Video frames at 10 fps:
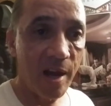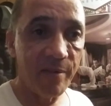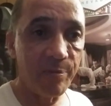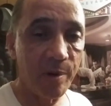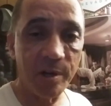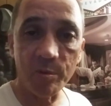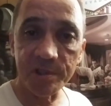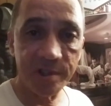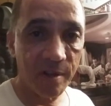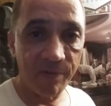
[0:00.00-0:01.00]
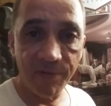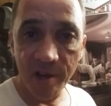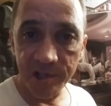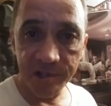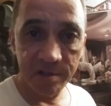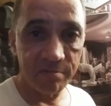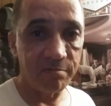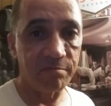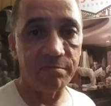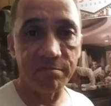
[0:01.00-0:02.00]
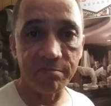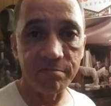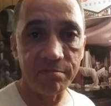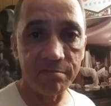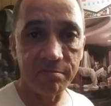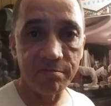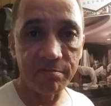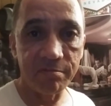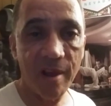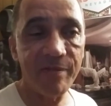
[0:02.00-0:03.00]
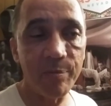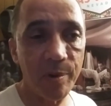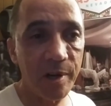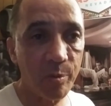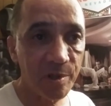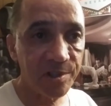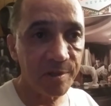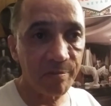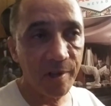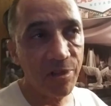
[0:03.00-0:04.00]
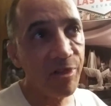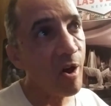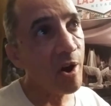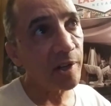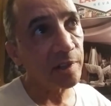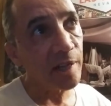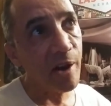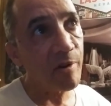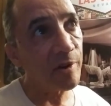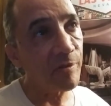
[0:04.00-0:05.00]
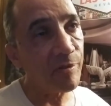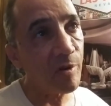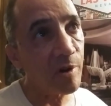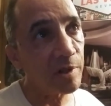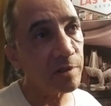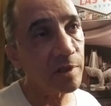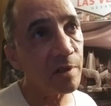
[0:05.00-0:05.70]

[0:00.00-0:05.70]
Everybody wants confession. Everybody wants some cathartic narrative for it,